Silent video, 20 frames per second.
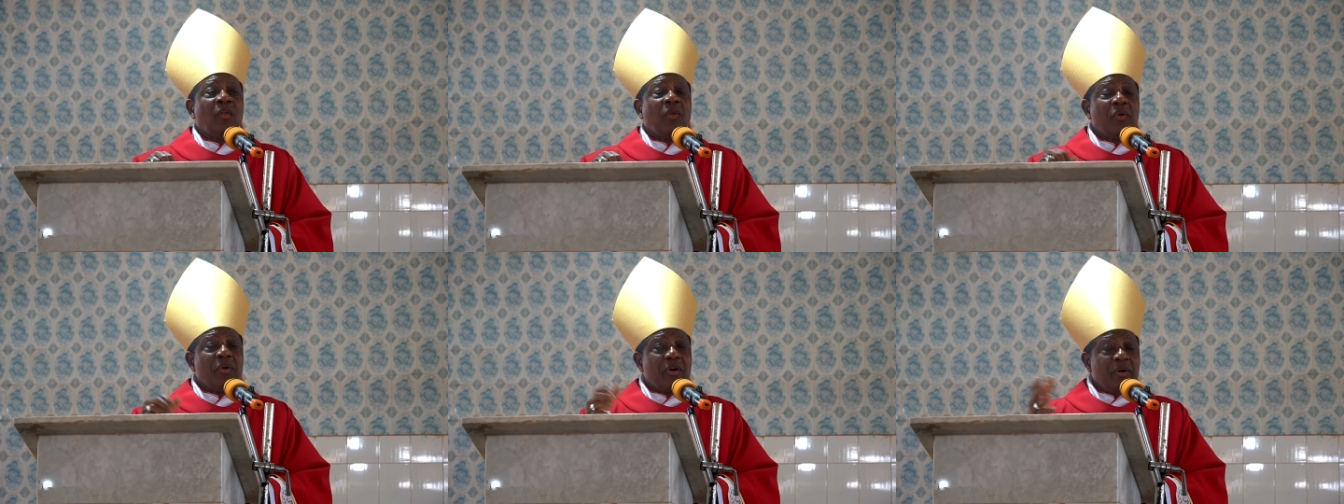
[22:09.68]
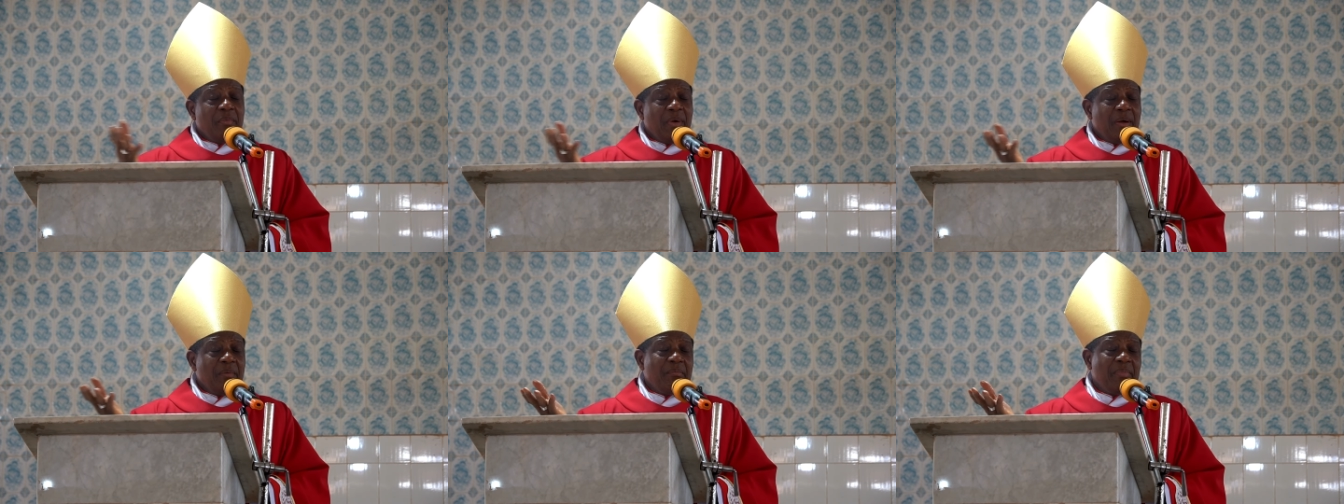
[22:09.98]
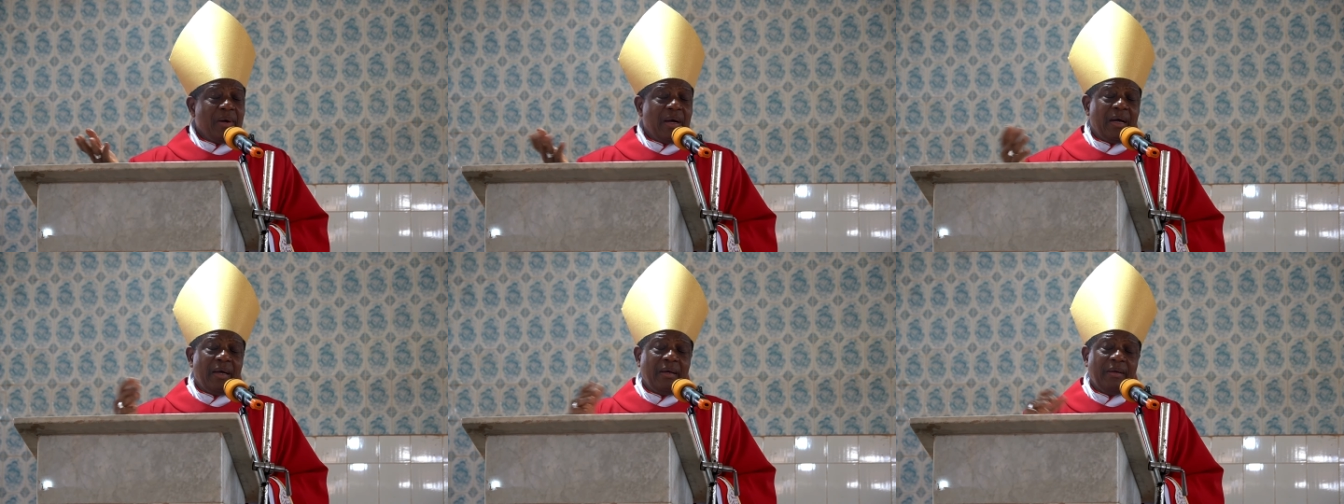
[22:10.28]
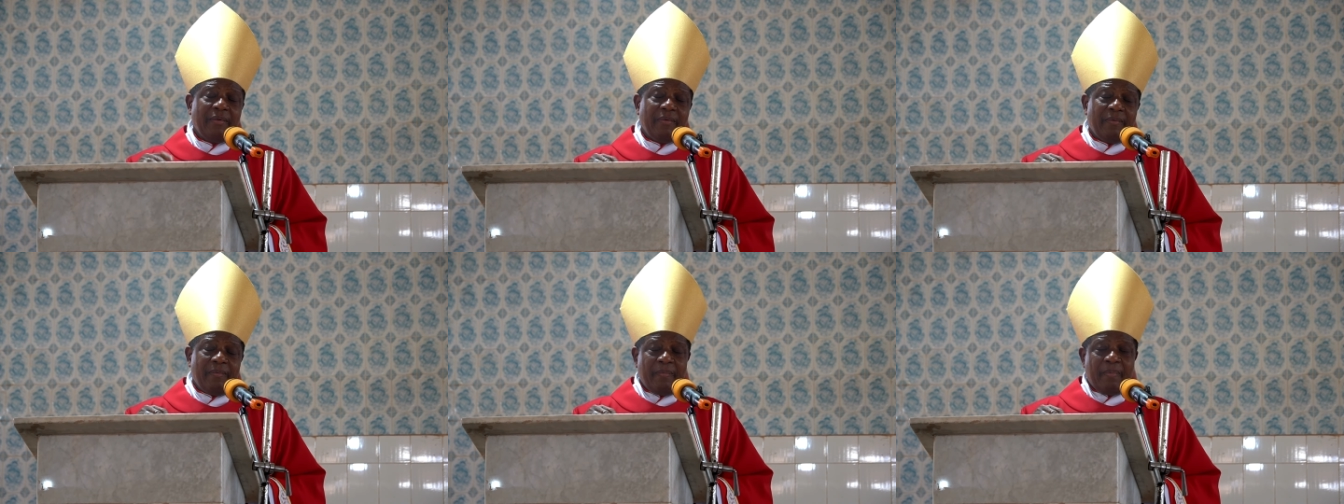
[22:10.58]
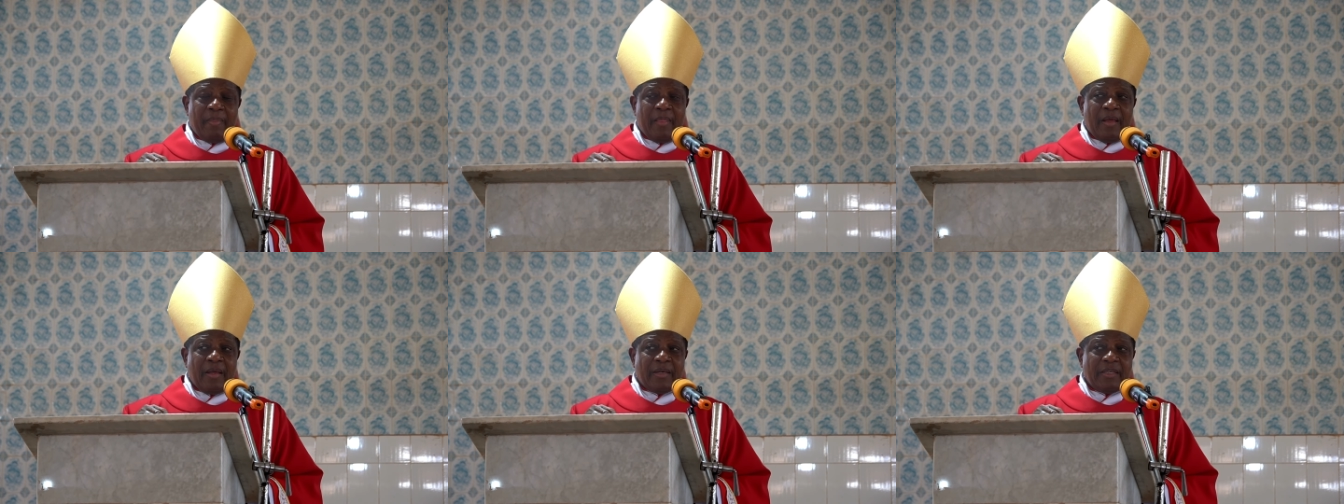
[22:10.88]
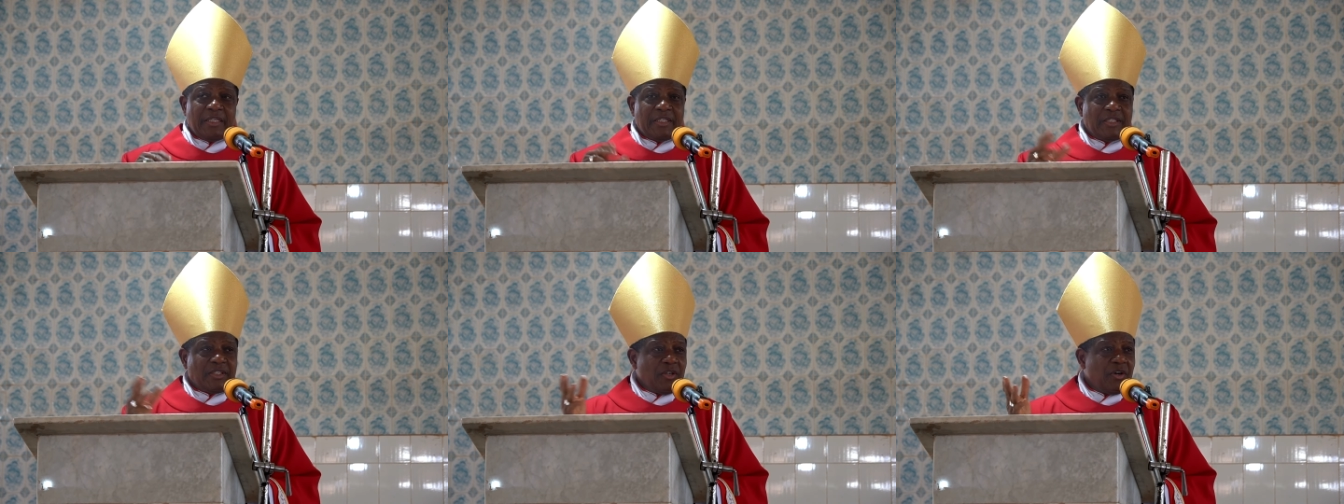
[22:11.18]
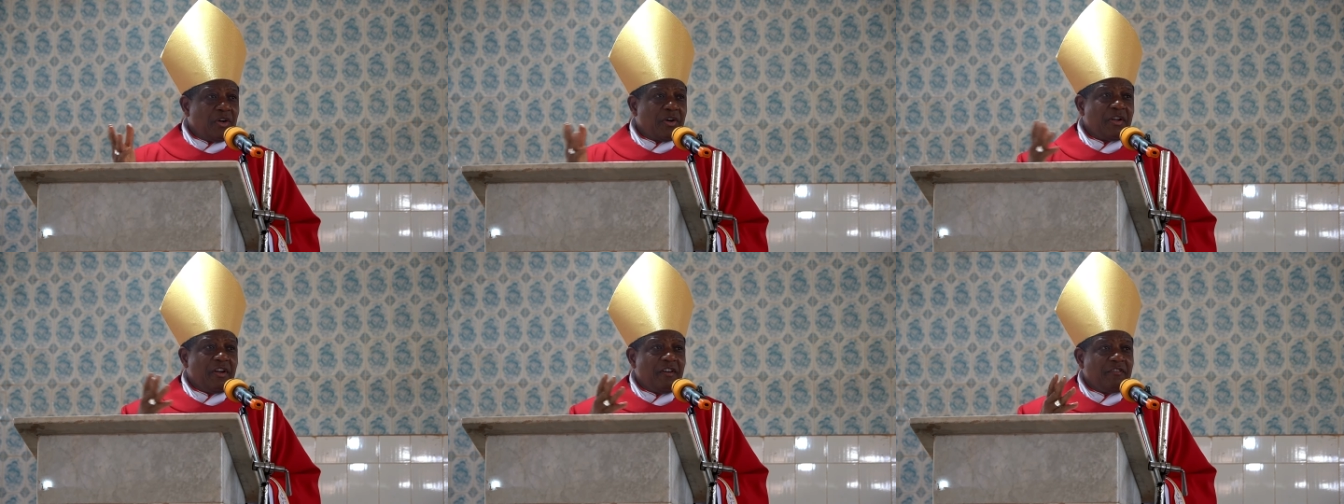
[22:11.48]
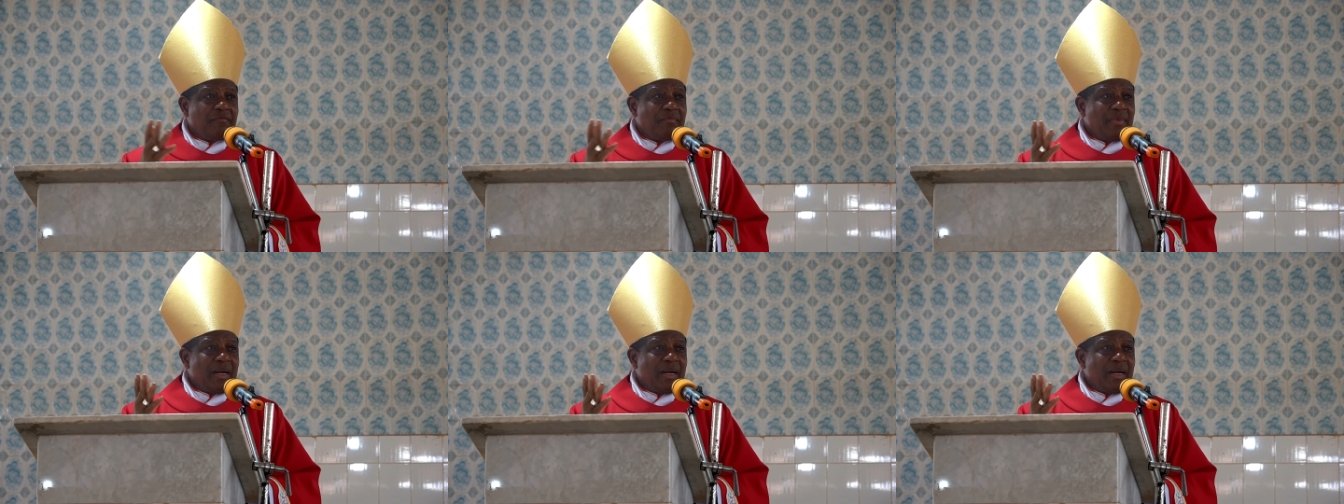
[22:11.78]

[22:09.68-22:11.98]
You remember the story of